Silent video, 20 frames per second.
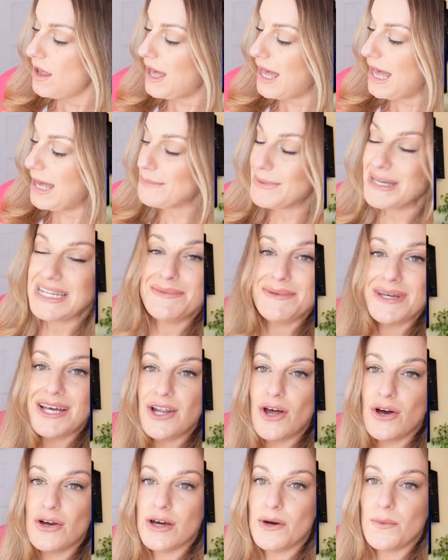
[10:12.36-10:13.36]
I'm going to be a
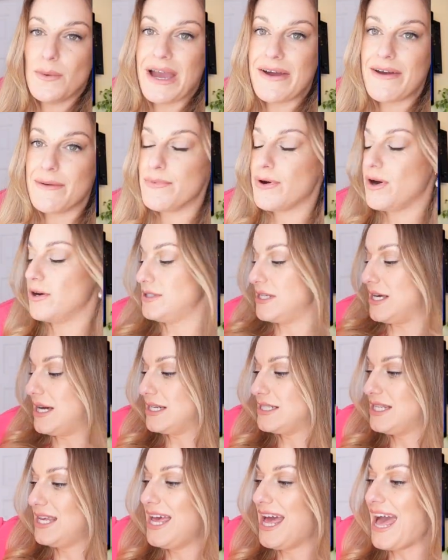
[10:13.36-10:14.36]
longer wearing
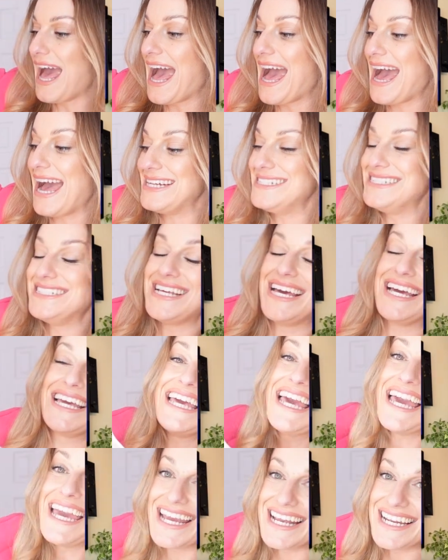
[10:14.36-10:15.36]
product, and
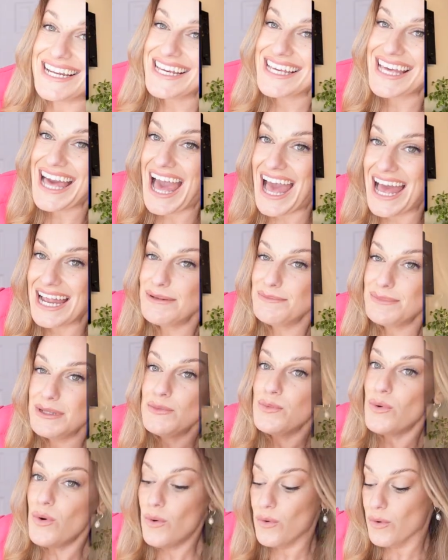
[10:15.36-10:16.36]
again, can be
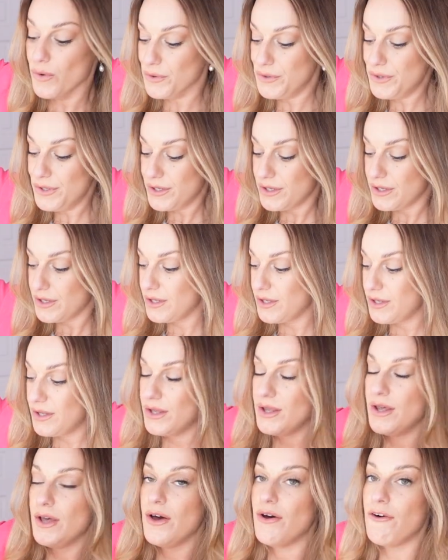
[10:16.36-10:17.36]
worn
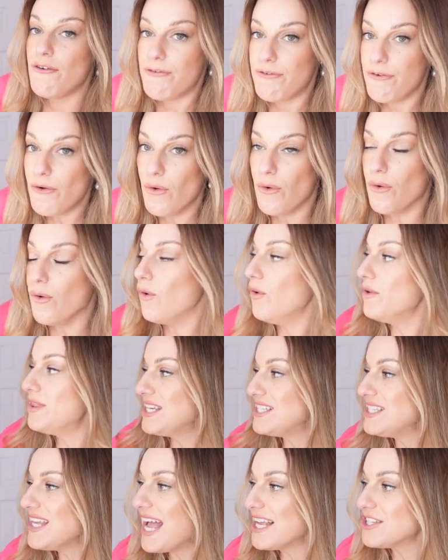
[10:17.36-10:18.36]
for,
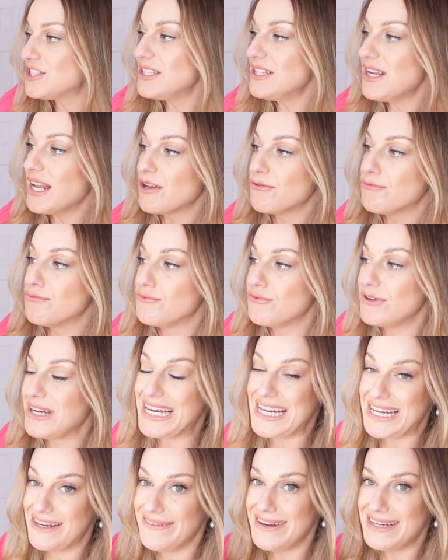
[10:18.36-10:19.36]
this is actually like
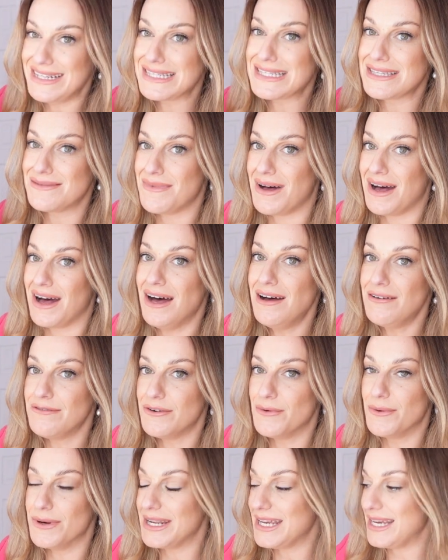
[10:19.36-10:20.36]
really, really smart
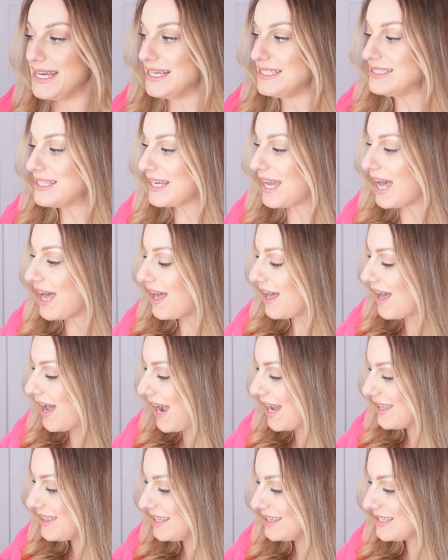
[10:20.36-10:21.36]
for what it is. Like,
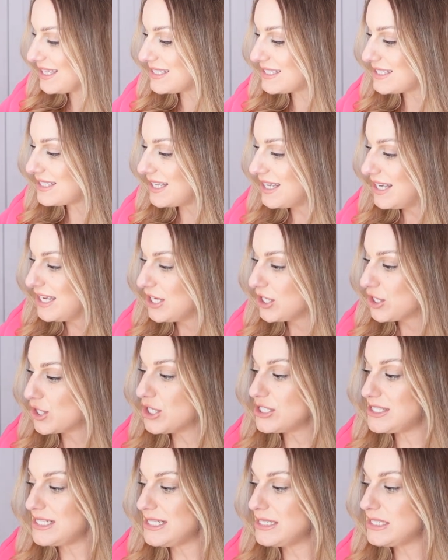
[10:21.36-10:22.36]
I think this
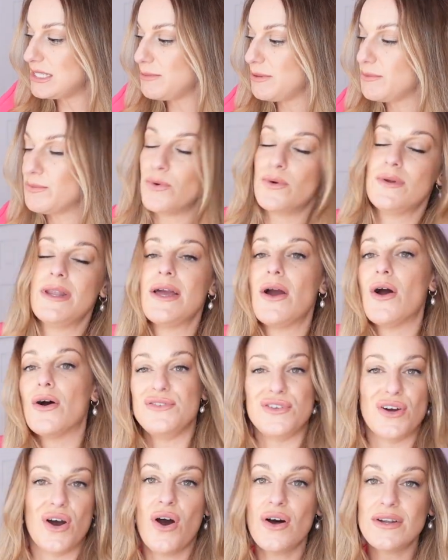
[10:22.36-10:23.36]
could easily be worn like on
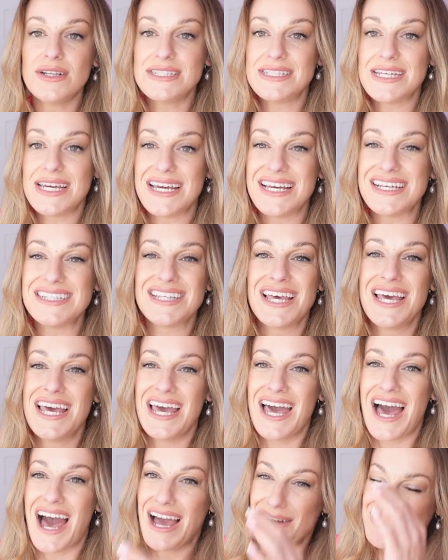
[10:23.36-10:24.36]
your holidays.
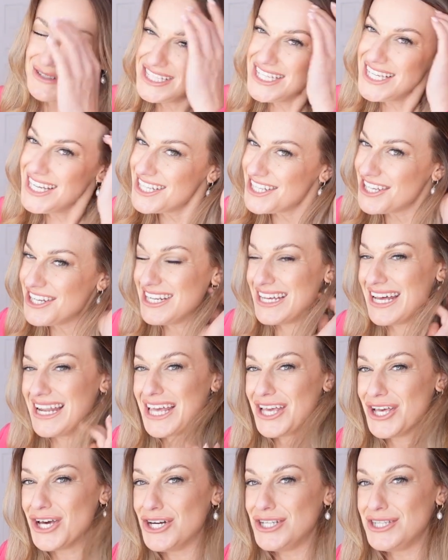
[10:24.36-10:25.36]
I was thinking earlier,
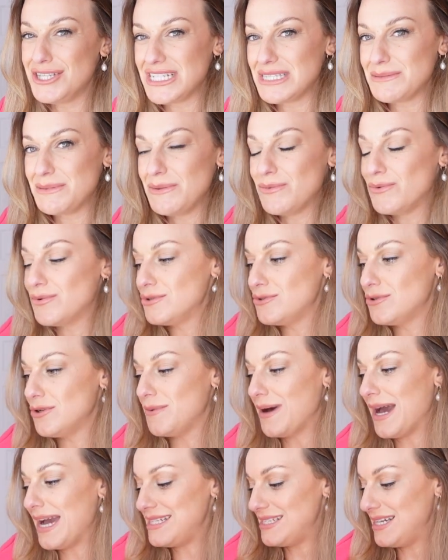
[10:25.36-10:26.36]
like, could this be worn to a
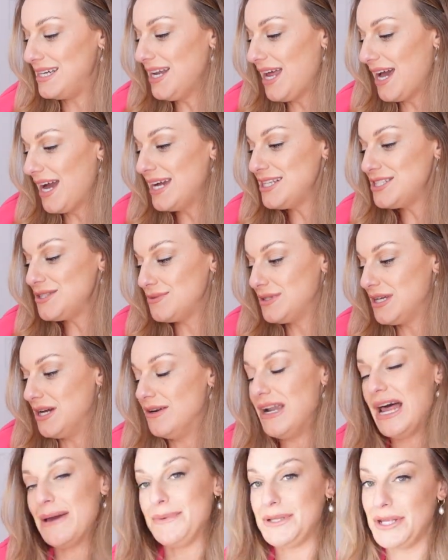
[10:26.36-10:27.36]
wedding? I don't know.
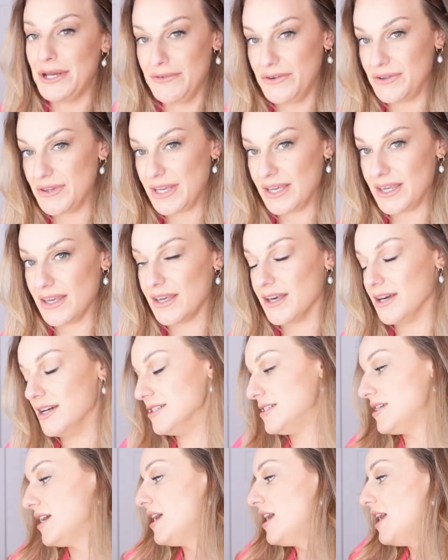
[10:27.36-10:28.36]
Let me know if you think it
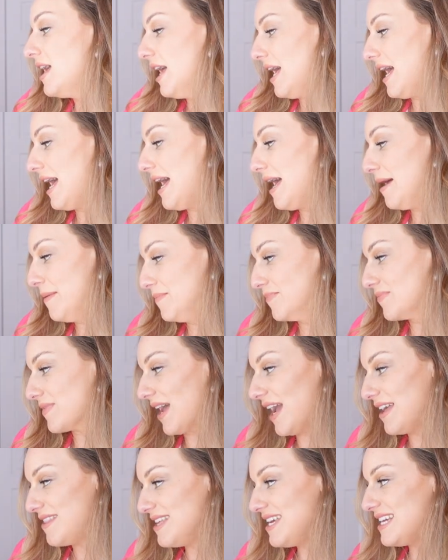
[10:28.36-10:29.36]
could.
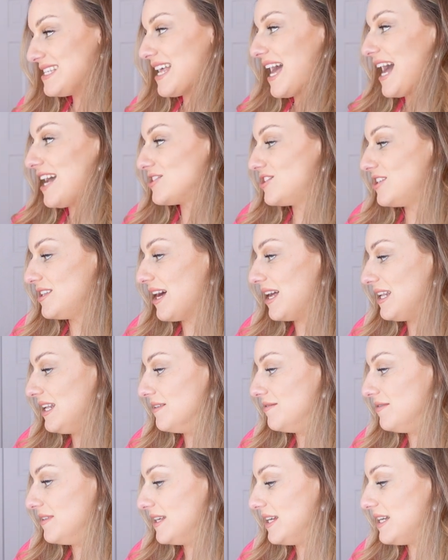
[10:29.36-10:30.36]
I think it's actually that
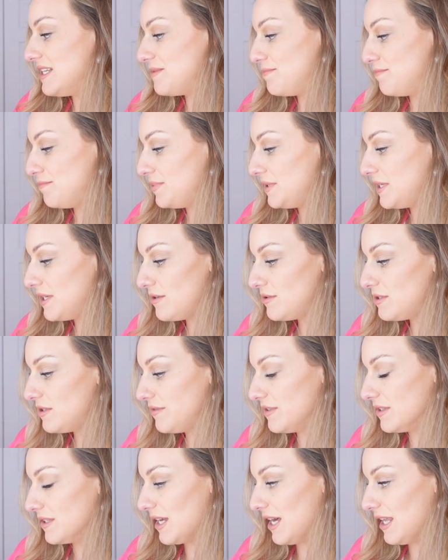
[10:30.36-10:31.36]
lovely. It's
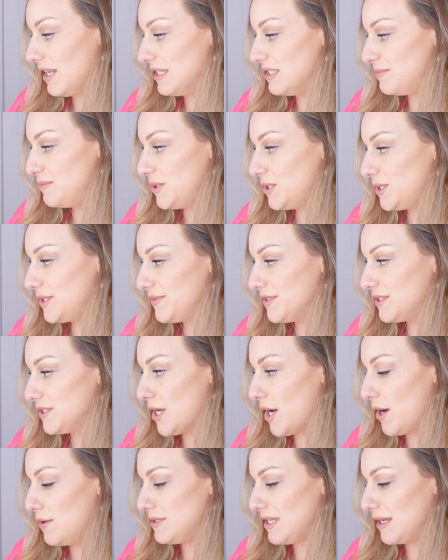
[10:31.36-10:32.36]
beautiful colours, beautiful
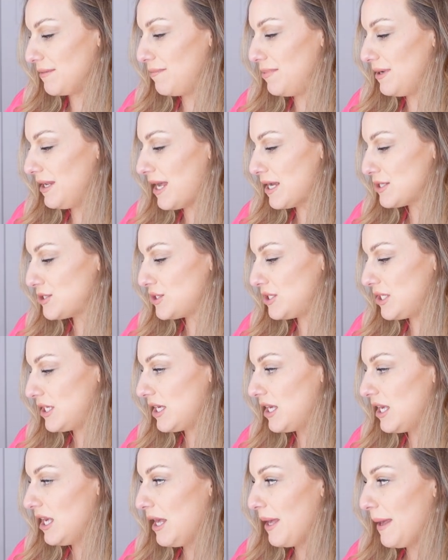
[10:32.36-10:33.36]
tones, like
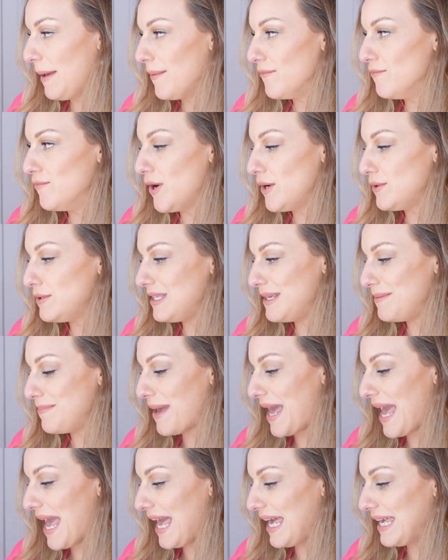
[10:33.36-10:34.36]
blushy, rosy
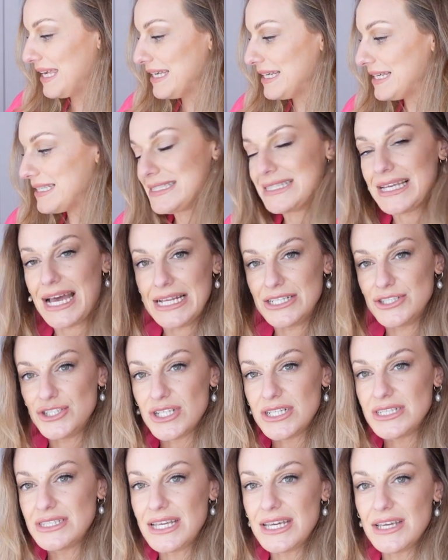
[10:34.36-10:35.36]
pinks, and
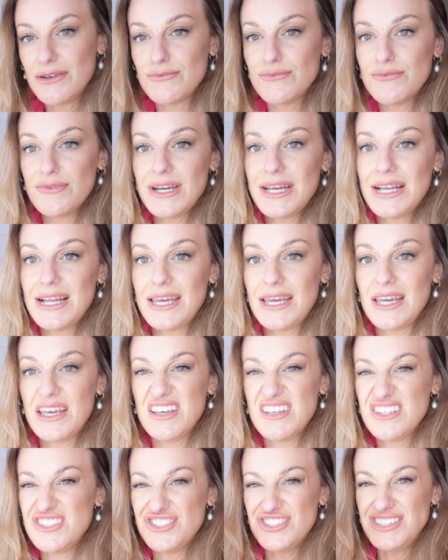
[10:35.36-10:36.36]
just like
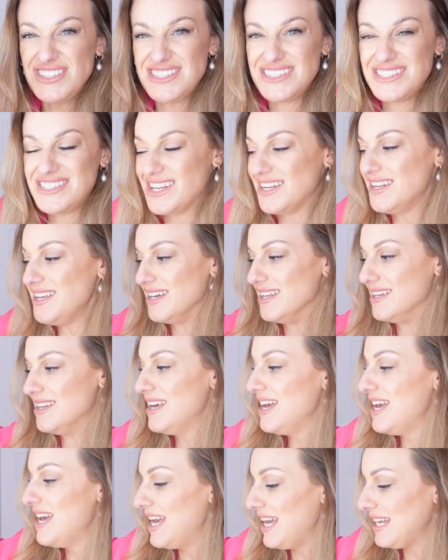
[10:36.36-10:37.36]
really, it's just stunning.
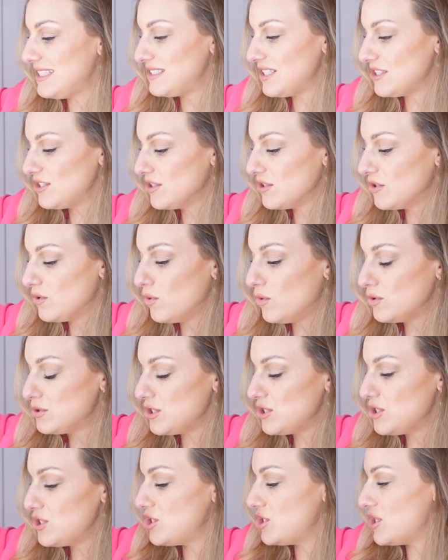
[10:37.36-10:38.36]
It's such a
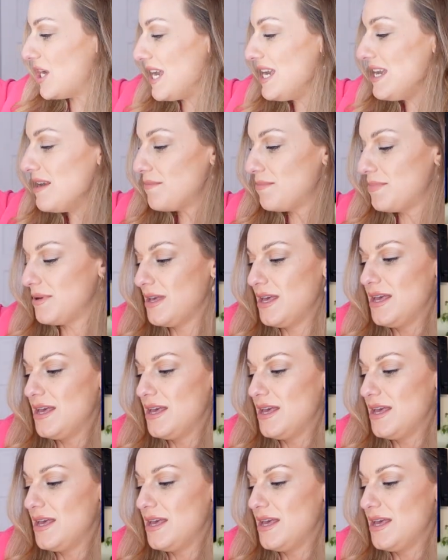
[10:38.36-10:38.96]
gorgeous shape.